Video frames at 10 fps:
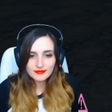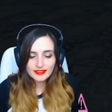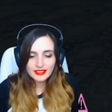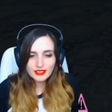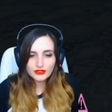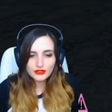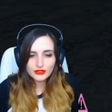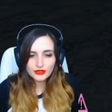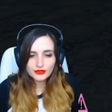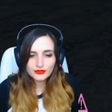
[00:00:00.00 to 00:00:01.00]
I think
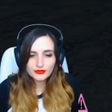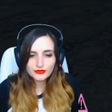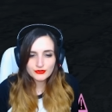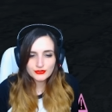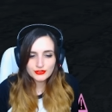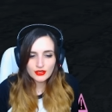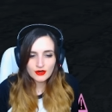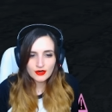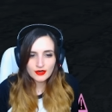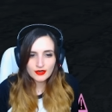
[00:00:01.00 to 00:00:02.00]
yours
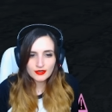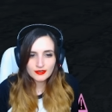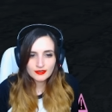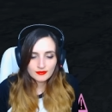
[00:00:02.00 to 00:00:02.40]
are.